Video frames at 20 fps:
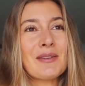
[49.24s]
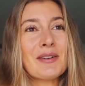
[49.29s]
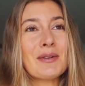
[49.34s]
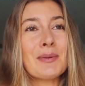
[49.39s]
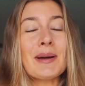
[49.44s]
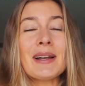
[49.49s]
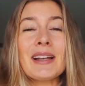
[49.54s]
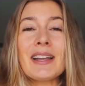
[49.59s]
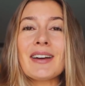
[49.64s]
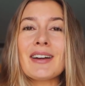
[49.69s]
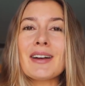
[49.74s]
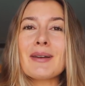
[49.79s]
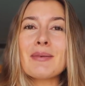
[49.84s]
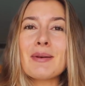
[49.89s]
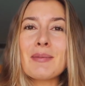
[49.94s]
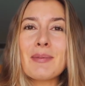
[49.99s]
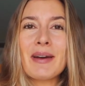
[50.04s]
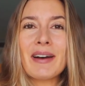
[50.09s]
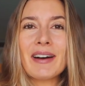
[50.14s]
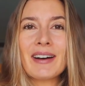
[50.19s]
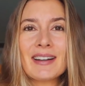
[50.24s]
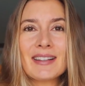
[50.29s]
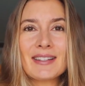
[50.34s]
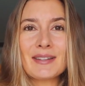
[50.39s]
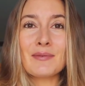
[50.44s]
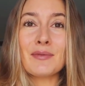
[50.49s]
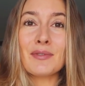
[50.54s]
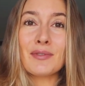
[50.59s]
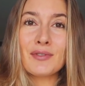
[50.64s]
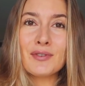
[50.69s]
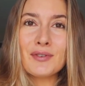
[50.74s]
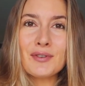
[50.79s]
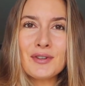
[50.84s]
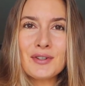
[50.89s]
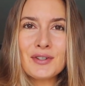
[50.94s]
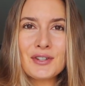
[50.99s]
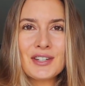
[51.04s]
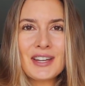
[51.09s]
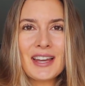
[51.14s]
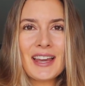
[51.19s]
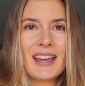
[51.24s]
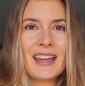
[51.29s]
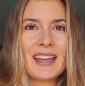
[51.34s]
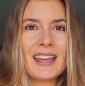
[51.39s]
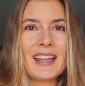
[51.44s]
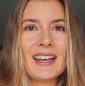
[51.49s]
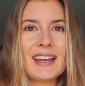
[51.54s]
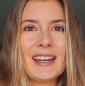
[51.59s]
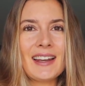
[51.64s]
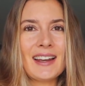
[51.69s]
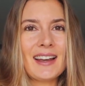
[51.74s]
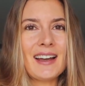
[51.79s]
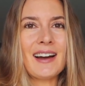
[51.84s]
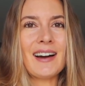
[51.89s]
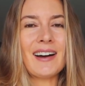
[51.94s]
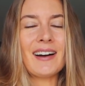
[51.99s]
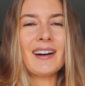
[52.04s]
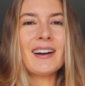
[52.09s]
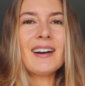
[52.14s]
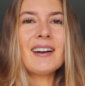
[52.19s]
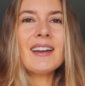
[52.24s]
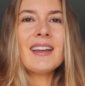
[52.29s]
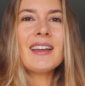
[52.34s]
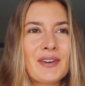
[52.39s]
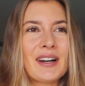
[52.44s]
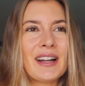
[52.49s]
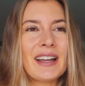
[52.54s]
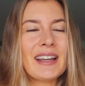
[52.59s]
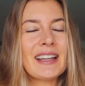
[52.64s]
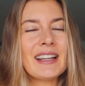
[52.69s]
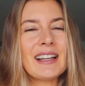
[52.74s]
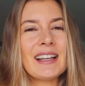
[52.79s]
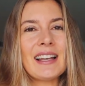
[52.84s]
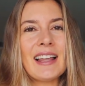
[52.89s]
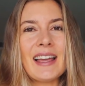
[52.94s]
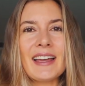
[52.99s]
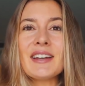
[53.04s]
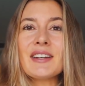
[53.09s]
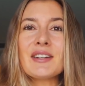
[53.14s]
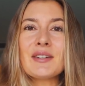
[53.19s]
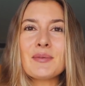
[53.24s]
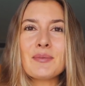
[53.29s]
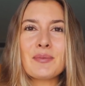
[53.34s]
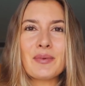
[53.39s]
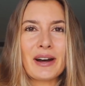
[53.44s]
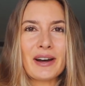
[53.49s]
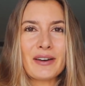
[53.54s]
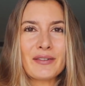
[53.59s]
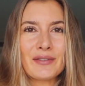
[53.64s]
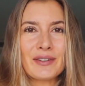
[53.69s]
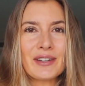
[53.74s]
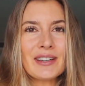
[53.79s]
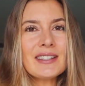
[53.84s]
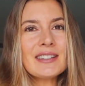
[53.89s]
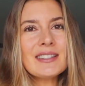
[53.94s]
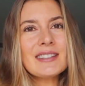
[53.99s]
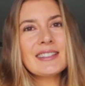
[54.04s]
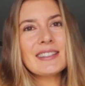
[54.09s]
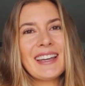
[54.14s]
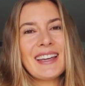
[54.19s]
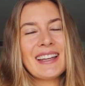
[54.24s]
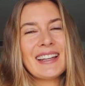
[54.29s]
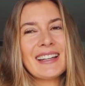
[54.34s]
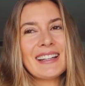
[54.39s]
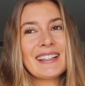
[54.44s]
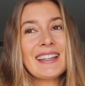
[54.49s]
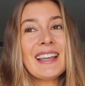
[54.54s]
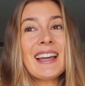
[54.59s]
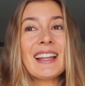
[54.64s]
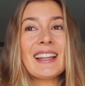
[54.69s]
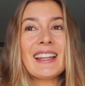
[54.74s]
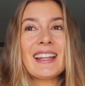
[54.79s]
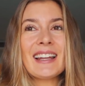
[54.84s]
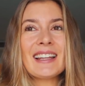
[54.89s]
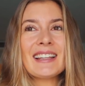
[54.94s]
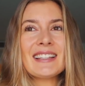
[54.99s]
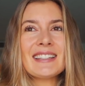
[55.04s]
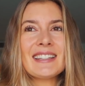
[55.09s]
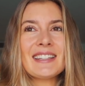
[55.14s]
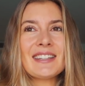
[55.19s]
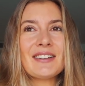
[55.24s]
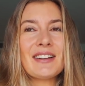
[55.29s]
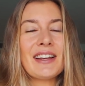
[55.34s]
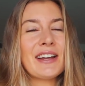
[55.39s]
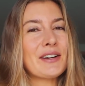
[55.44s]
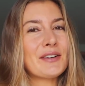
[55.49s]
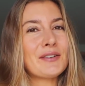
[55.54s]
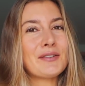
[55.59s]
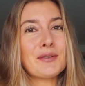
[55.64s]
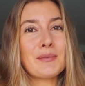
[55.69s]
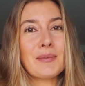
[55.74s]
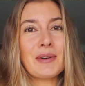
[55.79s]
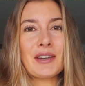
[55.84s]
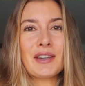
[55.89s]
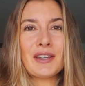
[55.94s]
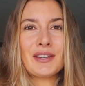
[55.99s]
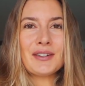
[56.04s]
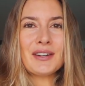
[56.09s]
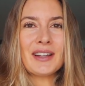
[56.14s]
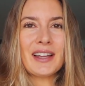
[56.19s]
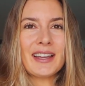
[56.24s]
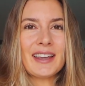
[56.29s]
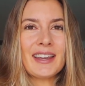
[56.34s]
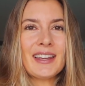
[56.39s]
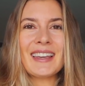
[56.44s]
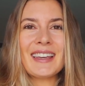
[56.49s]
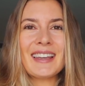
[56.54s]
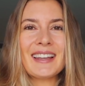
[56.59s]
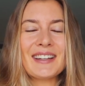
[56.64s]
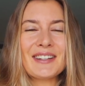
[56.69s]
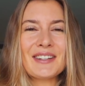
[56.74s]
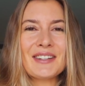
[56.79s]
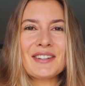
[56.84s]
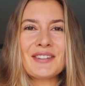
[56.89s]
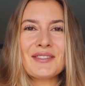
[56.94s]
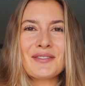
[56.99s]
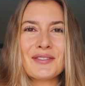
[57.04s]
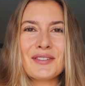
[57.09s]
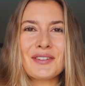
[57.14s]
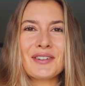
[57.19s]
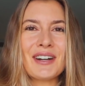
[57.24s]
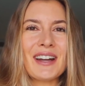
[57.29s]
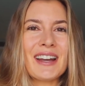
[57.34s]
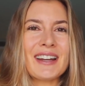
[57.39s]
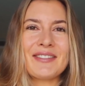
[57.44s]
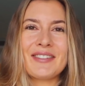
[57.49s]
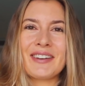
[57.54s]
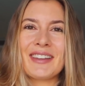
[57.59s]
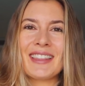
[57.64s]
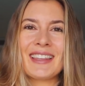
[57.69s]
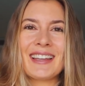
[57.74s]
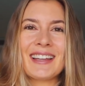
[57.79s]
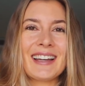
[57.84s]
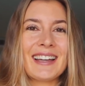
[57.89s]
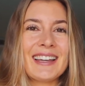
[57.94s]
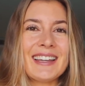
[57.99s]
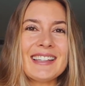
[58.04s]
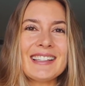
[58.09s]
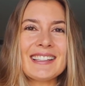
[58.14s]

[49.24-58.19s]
I'm quickly gonna prepare some food to take in the car for like a late breakfast. And yeah, then I see you later for my Q&A and for everything I